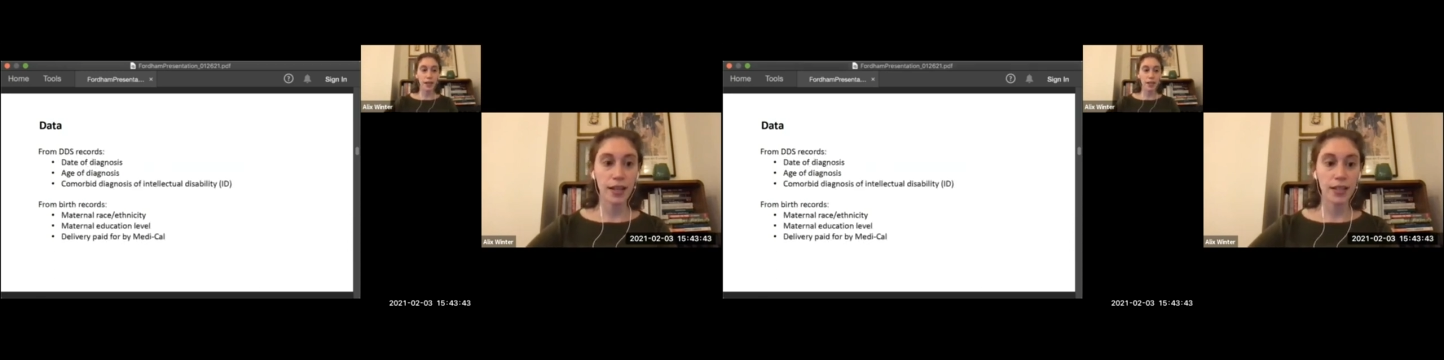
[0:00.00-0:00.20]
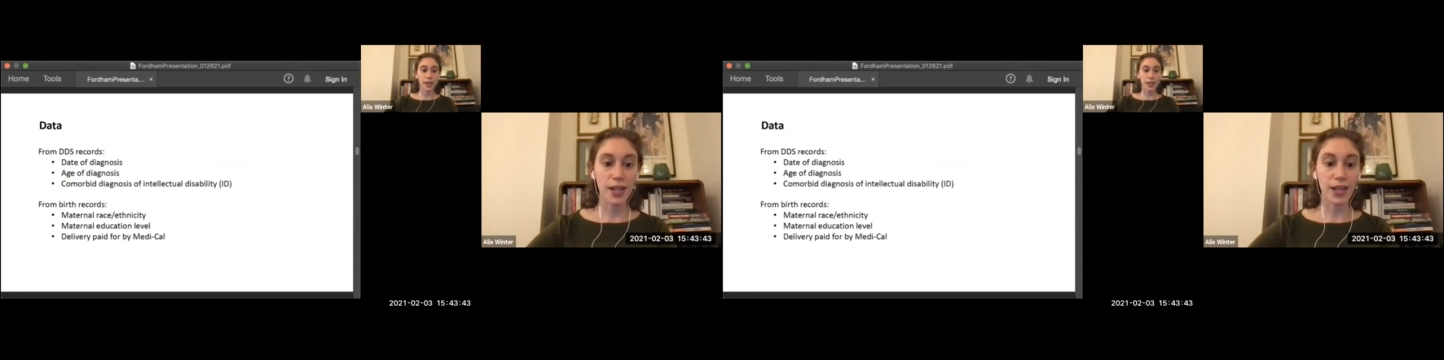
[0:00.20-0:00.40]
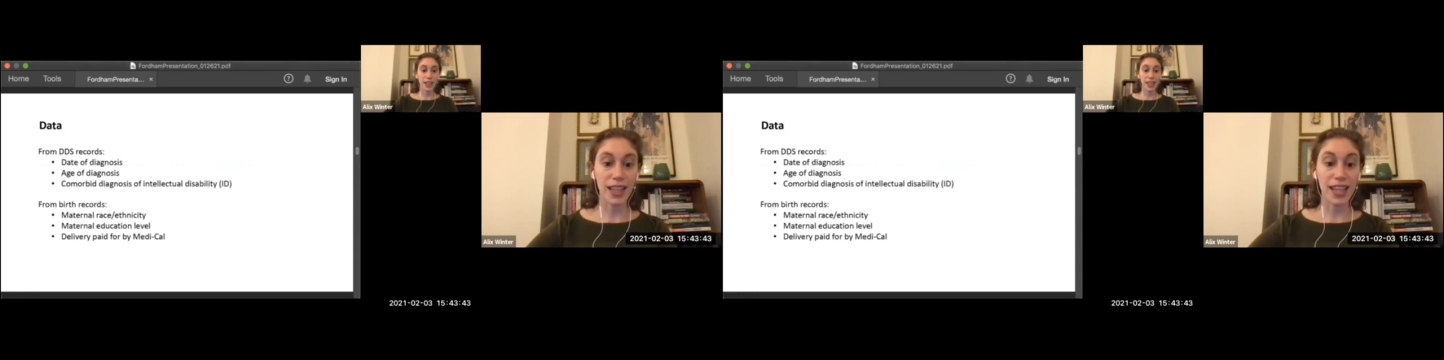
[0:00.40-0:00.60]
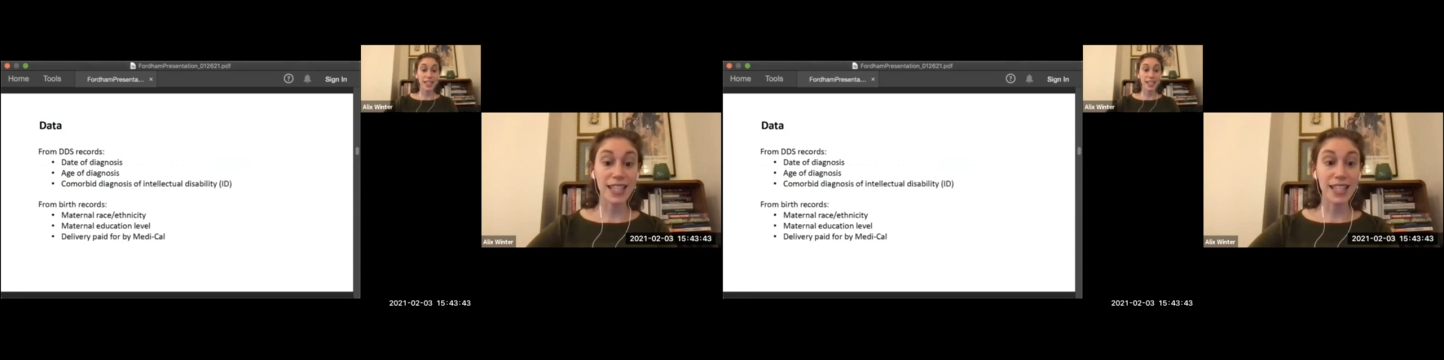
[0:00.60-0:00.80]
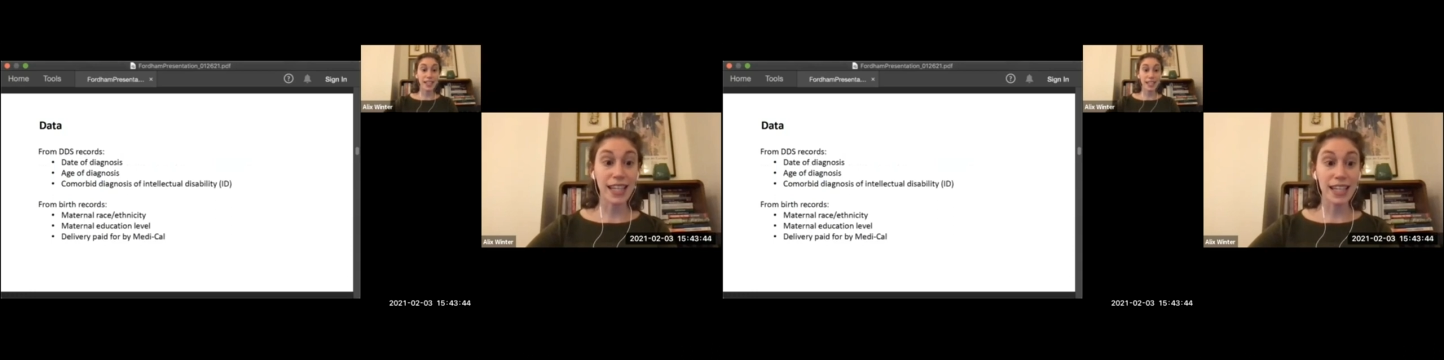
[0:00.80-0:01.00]
So
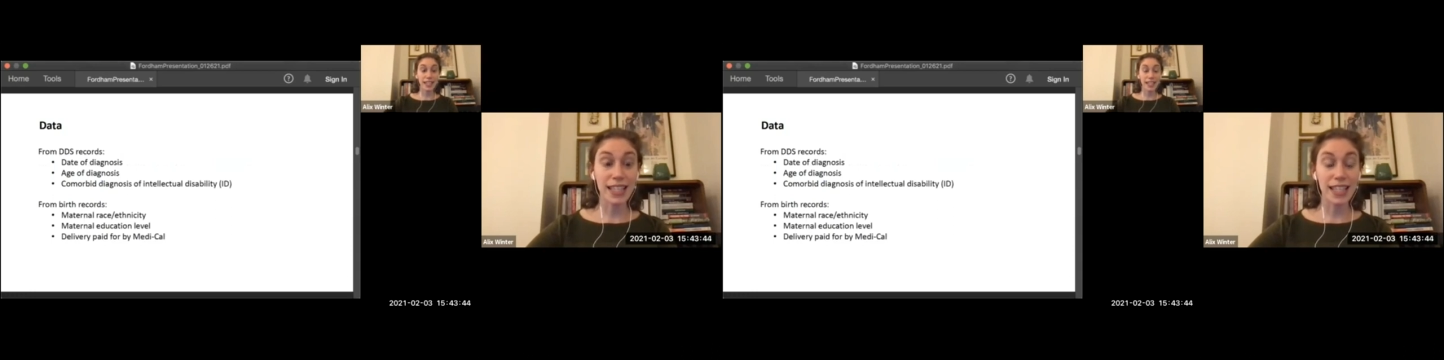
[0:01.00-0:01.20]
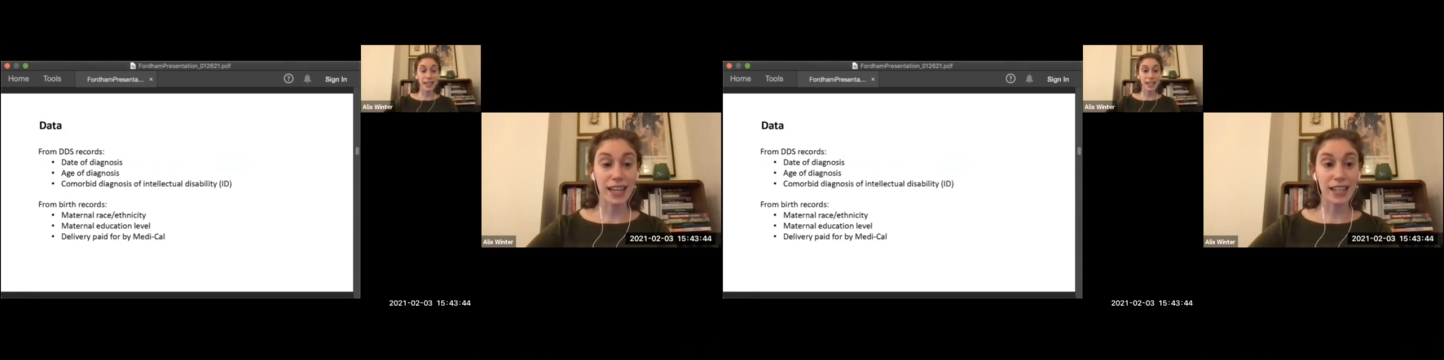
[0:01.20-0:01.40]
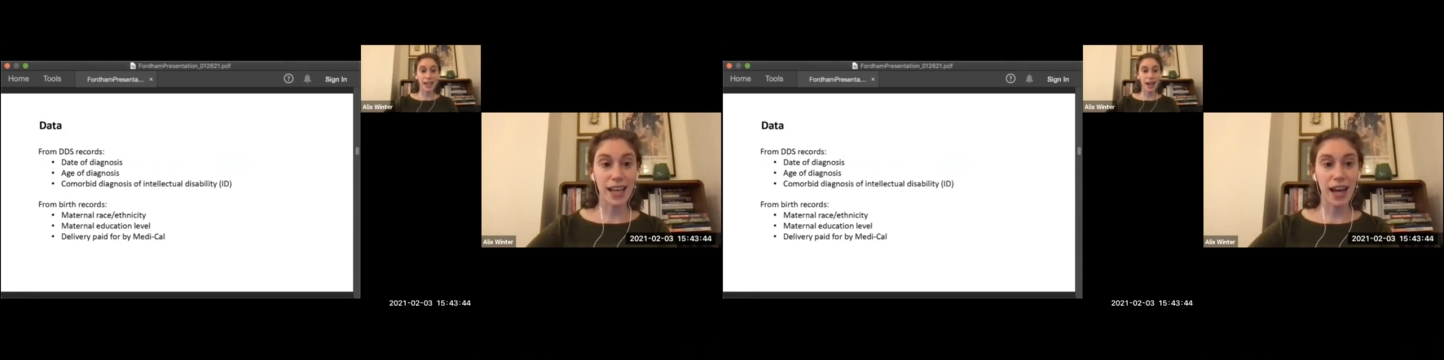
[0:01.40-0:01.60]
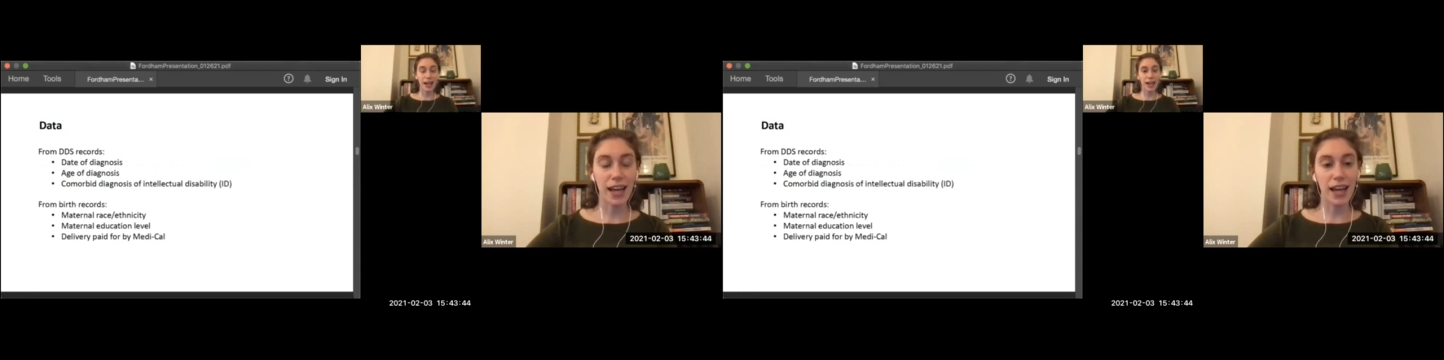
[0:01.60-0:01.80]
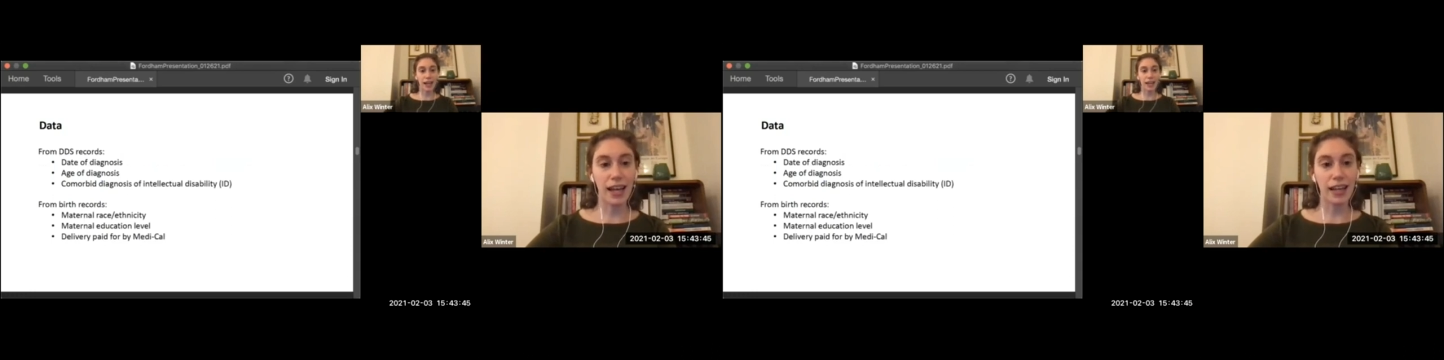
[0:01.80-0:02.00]
this linked data
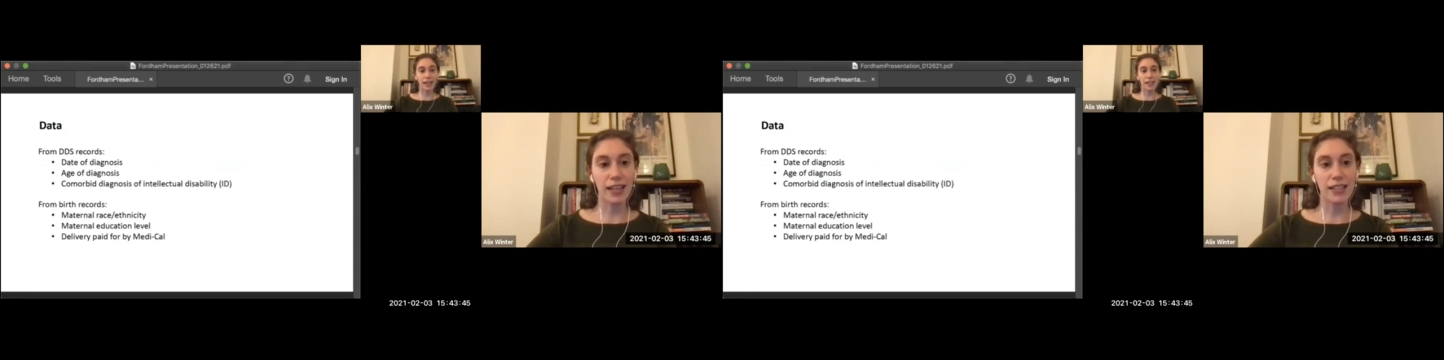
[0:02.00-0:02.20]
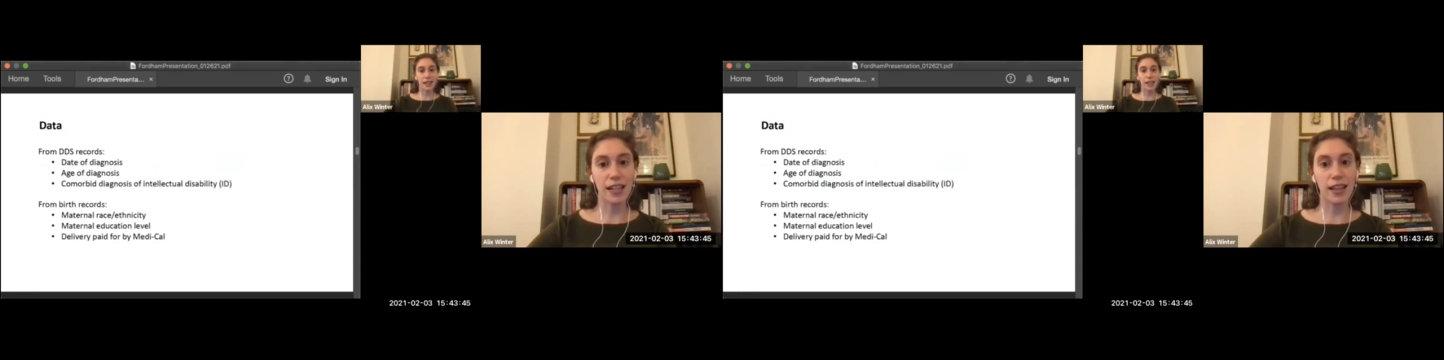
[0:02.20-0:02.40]
set is